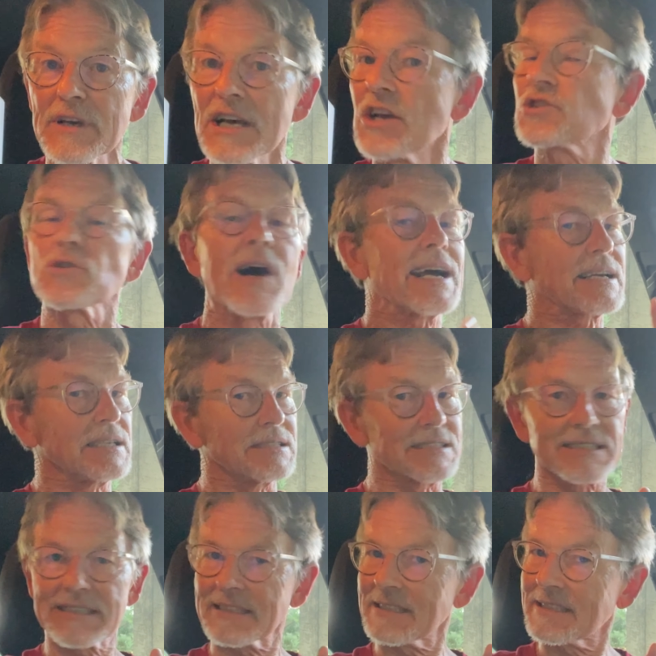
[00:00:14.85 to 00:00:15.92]
so I can
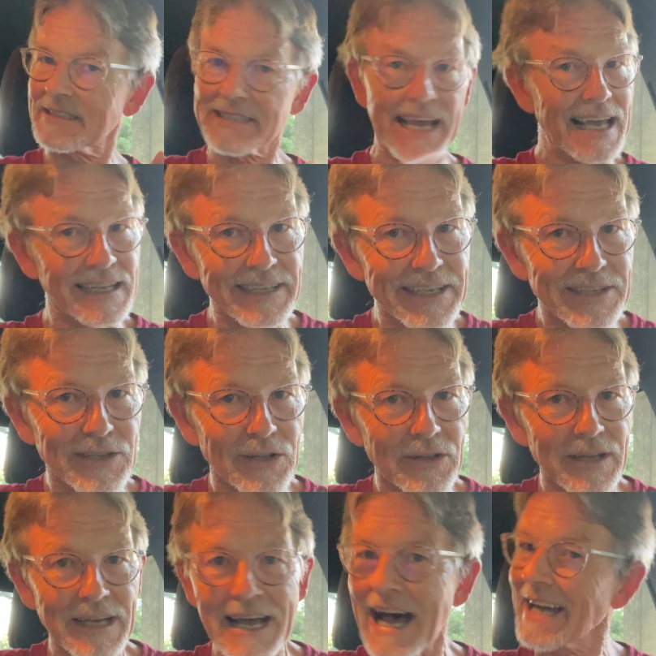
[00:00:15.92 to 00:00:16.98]
stay legal,
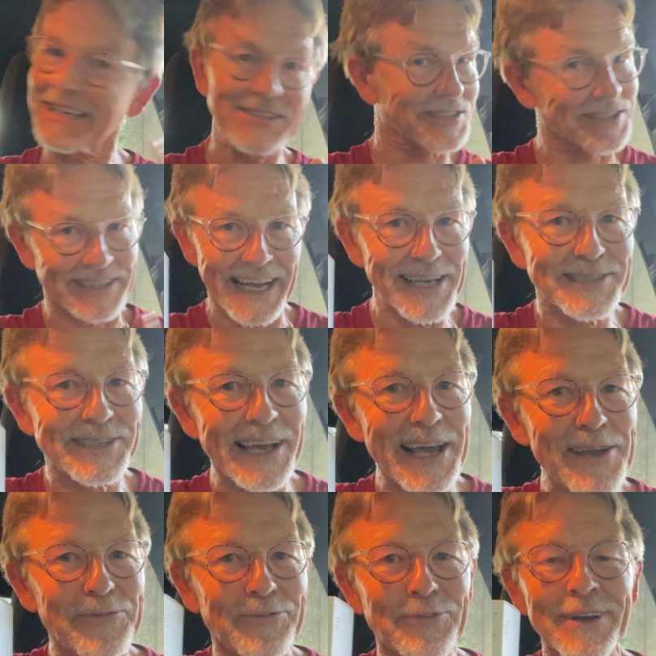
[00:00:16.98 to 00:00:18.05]
I can stay
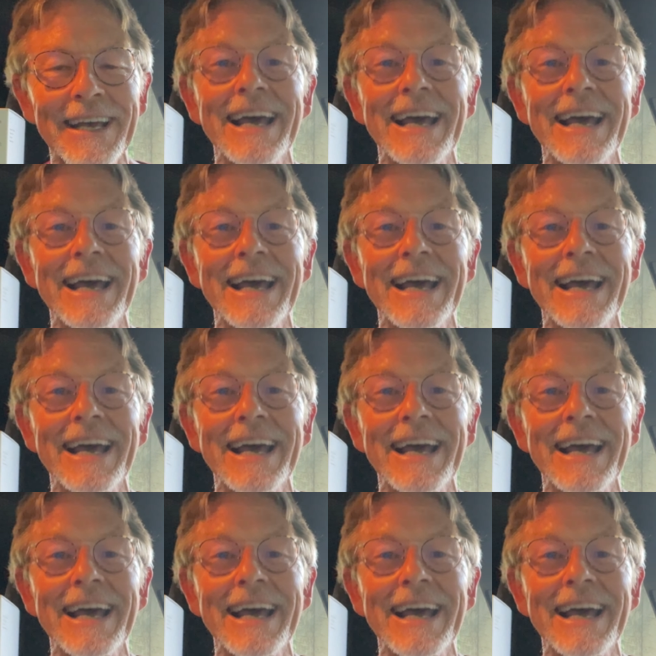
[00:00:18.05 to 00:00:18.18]
safe,